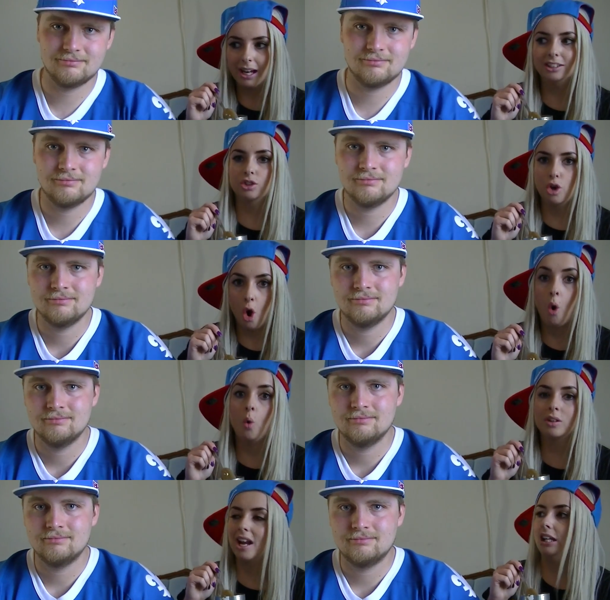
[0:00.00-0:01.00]
Speaker 1: has no
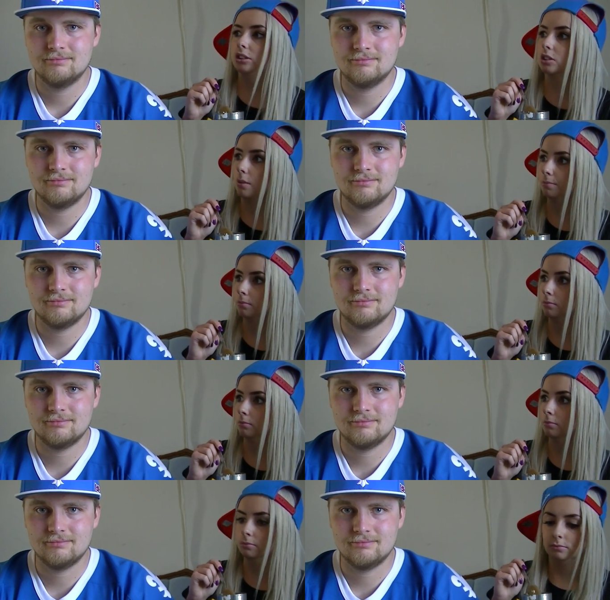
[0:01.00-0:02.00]
taste.
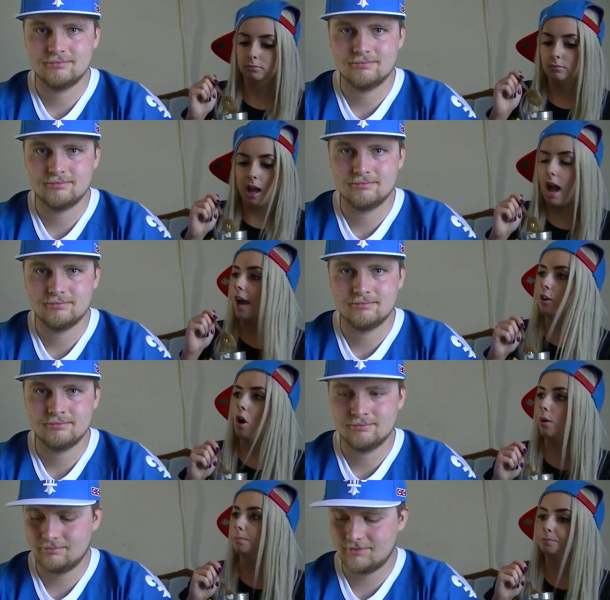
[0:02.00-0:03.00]
At
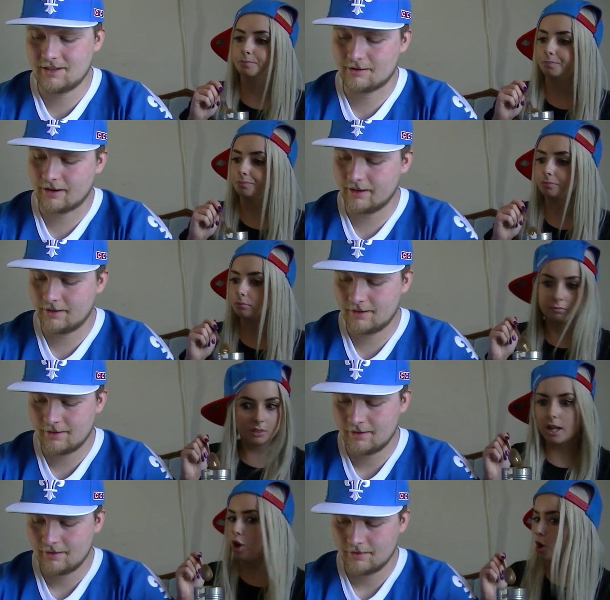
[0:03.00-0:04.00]
all. Alright.
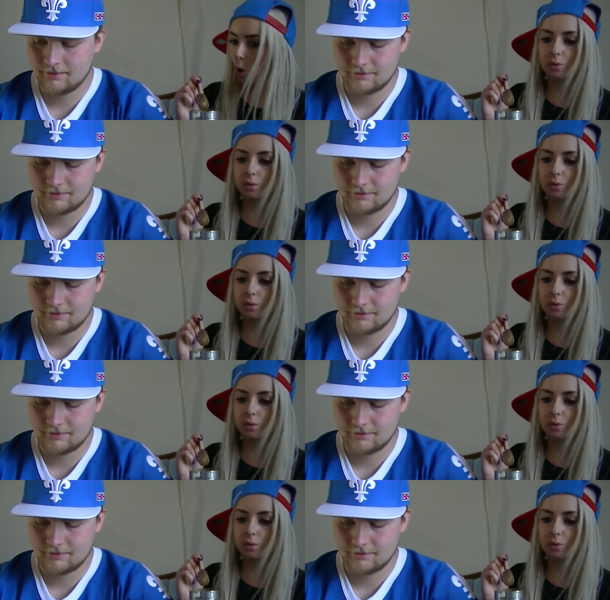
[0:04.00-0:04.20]
No